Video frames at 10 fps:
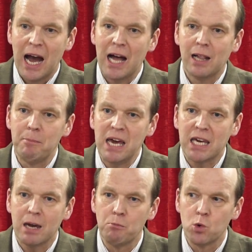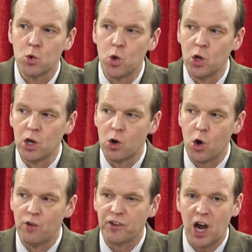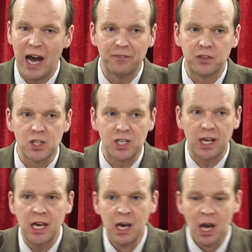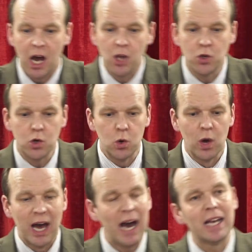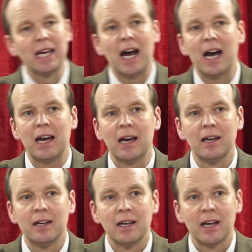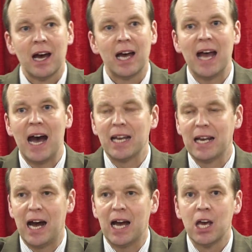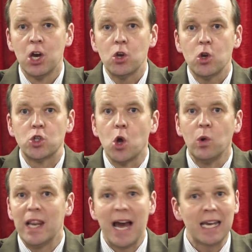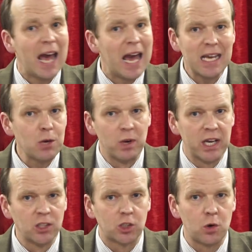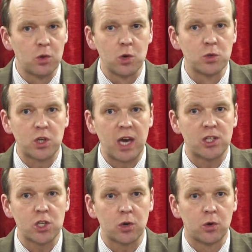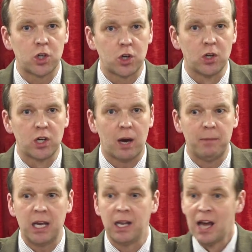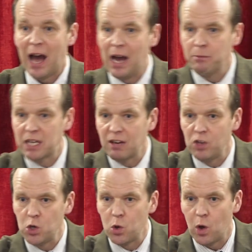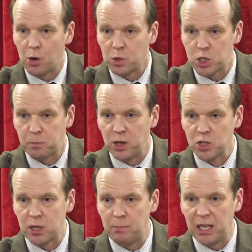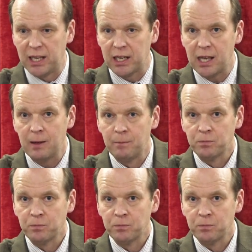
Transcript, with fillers: I'll make him ruler over half the city. And you, Hananiah and Hanani, don't let anyone in through those gates who shouldn't come in. I'm giving you a responsibility.